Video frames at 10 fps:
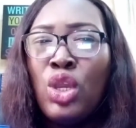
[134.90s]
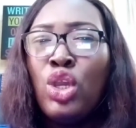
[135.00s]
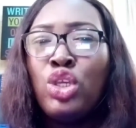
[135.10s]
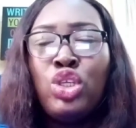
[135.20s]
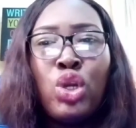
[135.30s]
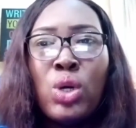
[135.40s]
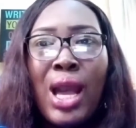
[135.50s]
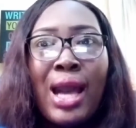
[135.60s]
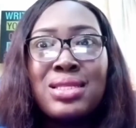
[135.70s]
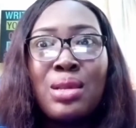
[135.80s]
you
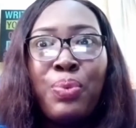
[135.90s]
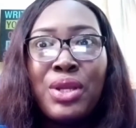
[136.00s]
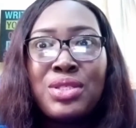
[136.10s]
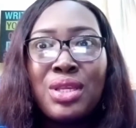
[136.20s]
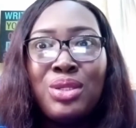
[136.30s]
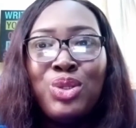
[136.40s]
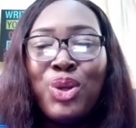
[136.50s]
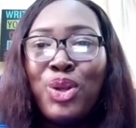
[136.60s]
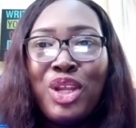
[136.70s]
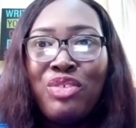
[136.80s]
as a person,
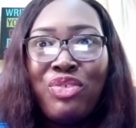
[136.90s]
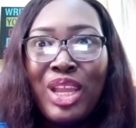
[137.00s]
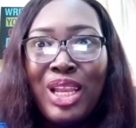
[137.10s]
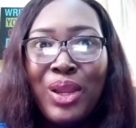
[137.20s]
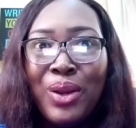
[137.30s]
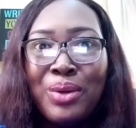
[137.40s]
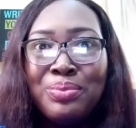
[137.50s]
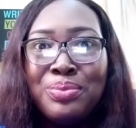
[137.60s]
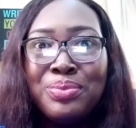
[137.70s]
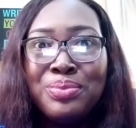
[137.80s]
you're not a failure,
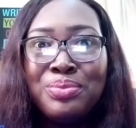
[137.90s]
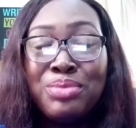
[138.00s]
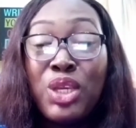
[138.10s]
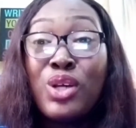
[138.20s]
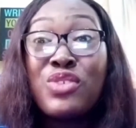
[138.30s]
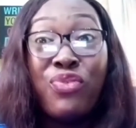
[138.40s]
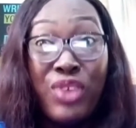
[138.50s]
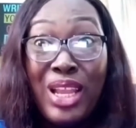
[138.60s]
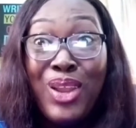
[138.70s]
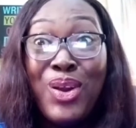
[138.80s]
because
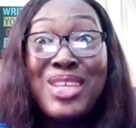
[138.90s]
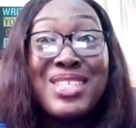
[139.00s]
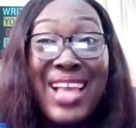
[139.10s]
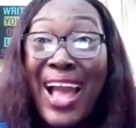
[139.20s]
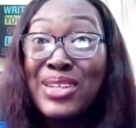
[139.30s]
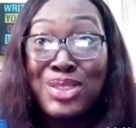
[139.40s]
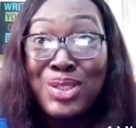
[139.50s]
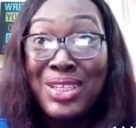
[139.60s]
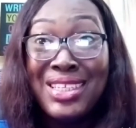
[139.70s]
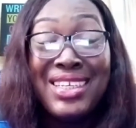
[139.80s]
failure is
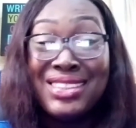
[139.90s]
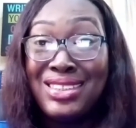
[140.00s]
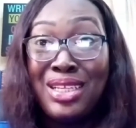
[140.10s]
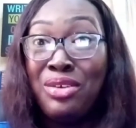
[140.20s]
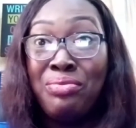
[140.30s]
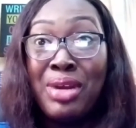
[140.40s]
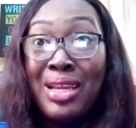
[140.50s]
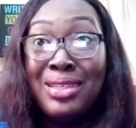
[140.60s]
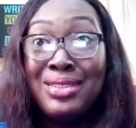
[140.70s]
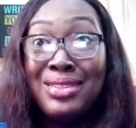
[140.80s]
actually a state of
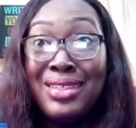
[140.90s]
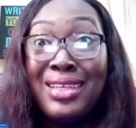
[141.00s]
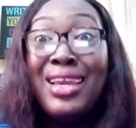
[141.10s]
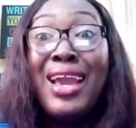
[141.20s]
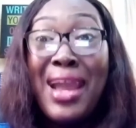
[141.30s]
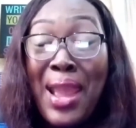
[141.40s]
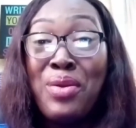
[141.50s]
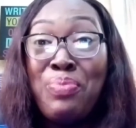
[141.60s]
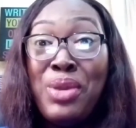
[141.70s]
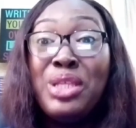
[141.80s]
mind.
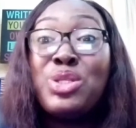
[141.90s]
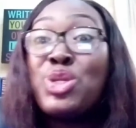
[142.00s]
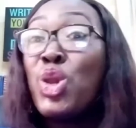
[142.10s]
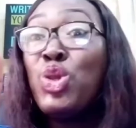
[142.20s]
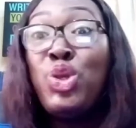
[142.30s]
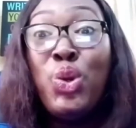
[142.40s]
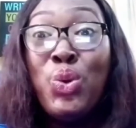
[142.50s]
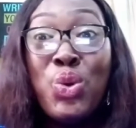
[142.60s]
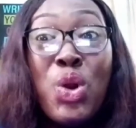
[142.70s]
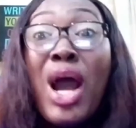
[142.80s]
I repeat, you
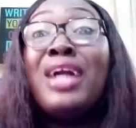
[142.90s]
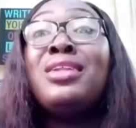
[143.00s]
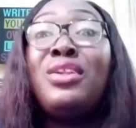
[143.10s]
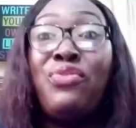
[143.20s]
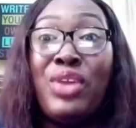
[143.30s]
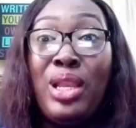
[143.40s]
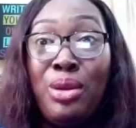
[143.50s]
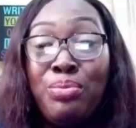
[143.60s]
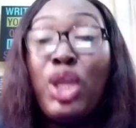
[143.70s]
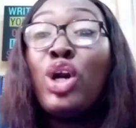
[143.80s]
are not a failure.
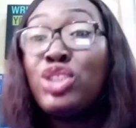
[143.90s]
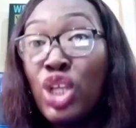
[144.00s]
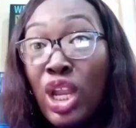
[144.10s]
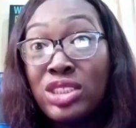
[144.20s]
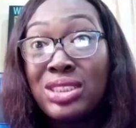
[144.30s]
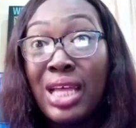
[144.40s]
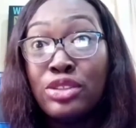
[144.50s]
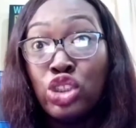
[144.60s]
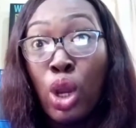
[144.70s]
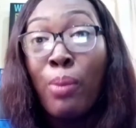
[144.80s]
Because you lost
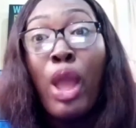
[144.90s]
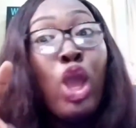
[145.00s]
that job,